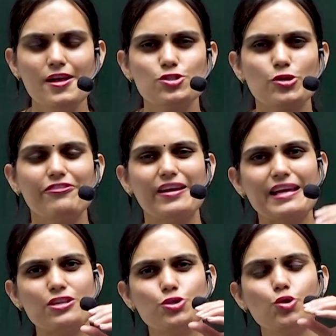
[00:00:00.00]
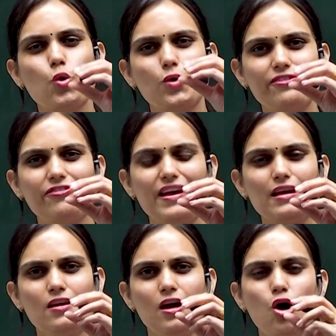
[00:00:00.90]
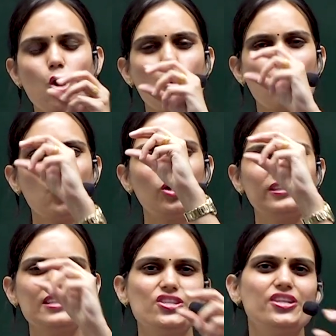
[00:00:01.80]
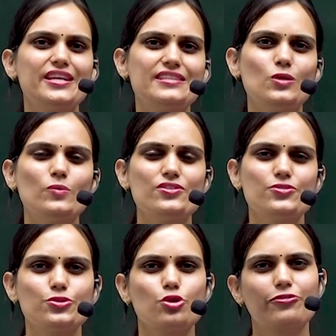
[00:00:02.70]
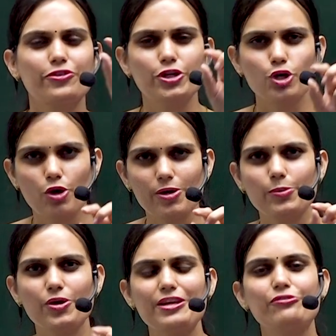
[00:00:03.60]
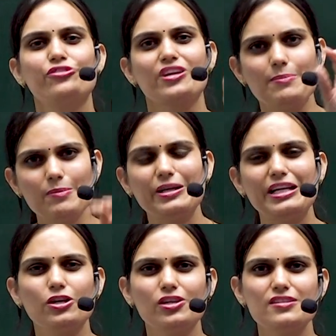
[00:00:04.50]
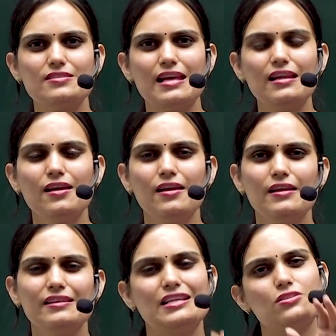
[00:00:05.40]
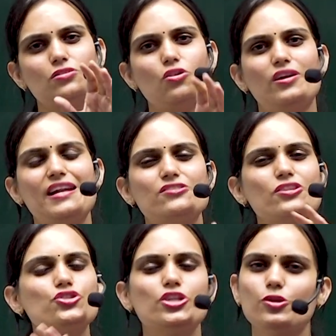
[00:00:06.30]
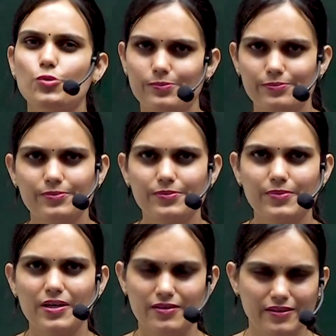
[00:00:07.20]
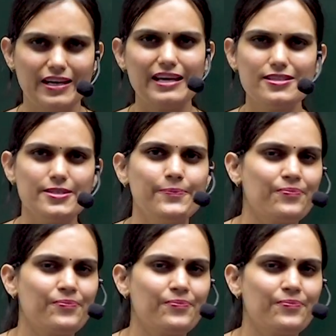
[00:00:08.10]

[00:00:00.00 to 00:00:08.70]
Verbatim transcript: So if I get to codify all the genetic sequences of your body from a particular cell, that is called as a genome, right?